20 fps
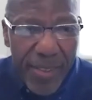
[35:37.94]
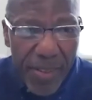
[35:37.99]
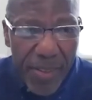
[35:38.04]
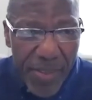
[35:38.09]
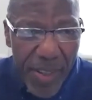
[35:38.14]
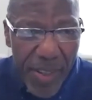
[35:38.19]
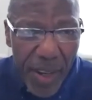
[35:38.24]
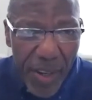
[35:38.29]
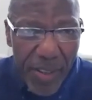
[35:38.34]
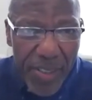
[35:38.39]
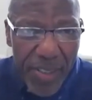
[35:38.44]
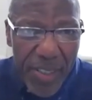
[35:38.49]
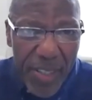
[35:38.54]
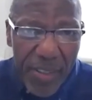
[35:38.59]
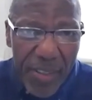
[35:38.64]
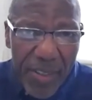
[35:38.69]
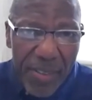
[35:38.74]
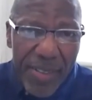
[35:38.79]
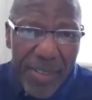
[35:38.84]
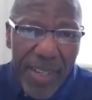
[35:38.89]
there's
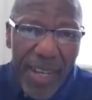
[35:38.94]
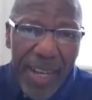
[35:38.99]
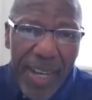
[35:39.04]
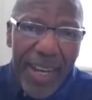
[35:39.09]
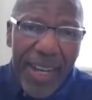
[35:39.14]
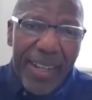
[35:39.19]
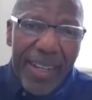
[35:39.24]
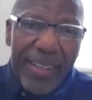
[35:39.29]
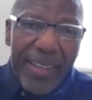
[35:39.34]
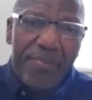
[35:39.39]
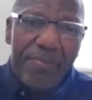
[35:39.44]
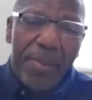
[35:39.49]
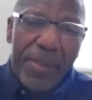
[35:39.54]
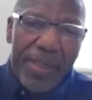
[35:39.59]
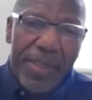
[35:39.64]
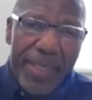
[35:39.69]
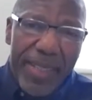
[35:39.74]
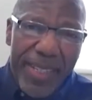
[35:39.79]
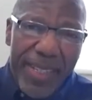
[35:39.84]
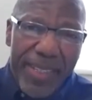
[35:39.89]
also uh,
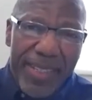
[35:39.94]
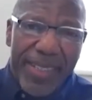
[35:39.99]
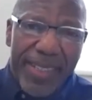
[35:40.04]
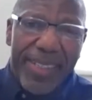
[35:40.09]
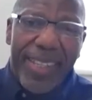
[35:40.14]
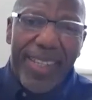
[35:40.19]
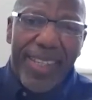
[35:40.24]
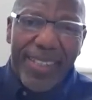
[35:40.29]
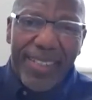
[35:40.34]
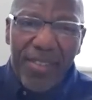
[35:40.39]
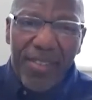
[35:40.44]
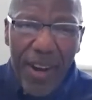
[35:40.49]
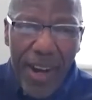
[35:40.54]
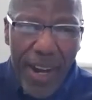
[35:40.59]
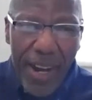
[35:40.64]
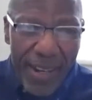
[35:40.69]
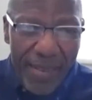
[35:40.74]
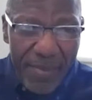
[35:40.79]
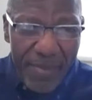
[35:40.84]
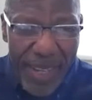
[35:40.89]
police and
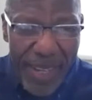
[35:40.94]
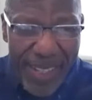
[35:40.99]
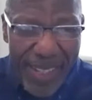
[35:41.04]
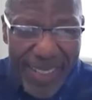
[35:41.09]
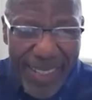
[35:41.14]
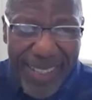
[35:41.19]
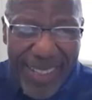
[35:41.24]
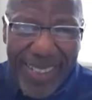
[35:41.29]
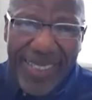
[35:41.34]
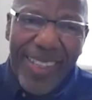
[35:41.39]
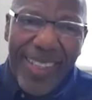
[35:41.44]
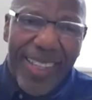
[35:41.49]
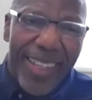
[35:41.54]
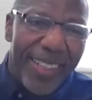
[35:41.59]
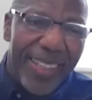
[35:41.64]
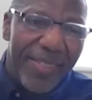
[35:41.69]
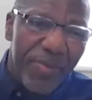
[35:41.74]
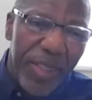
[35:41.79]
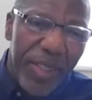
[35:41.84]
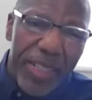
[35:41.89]
crime data uh,